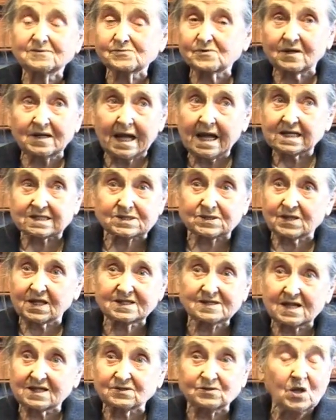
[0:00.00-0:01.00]
class
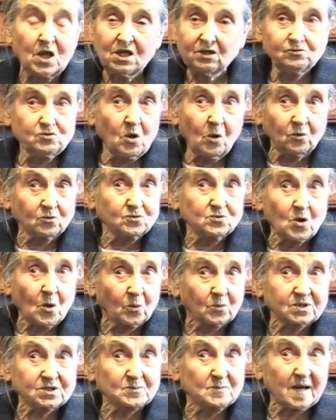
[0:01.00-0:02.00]
that, no,
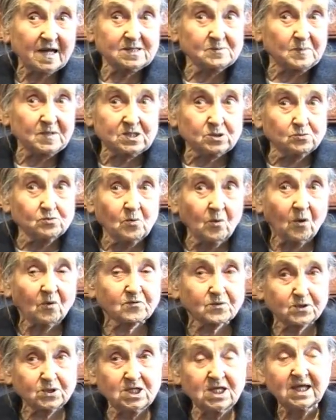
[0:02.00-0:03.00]
it might be 2 or
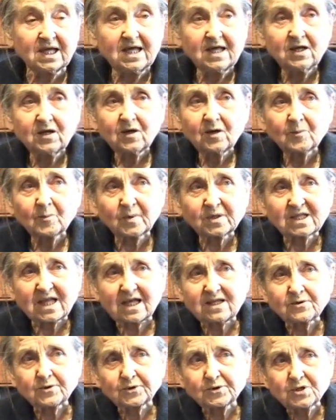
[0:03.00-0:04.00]
3, but
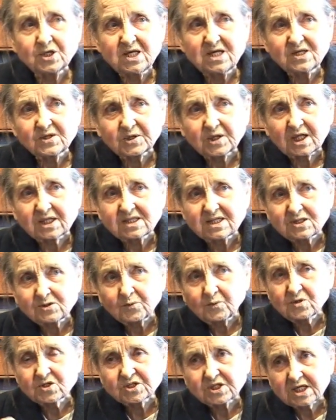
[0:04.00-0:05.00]
I think that it
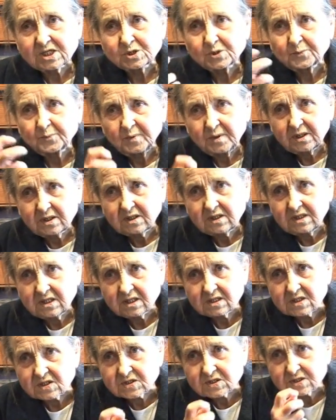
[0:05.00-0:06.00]
was
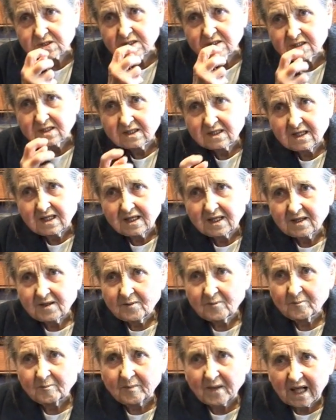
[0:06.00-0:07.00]
experienced
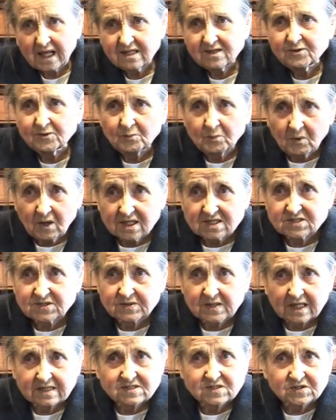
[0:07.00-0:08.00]
by the ones
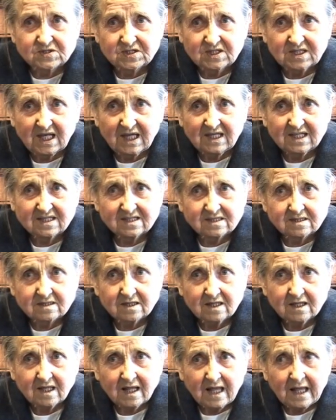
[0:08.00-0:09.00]
that stayed
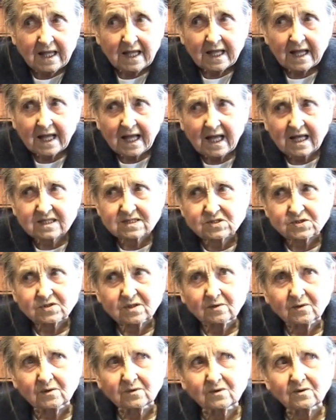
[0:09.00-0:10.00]
as
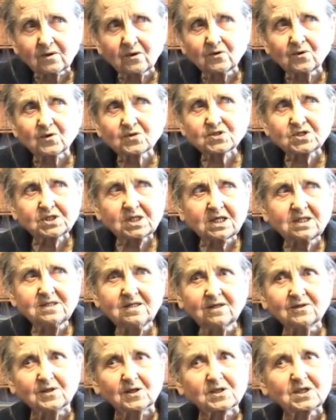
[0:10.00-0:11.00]
a
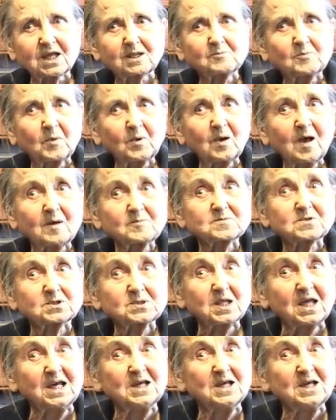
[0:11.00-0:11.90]
signal that perhaps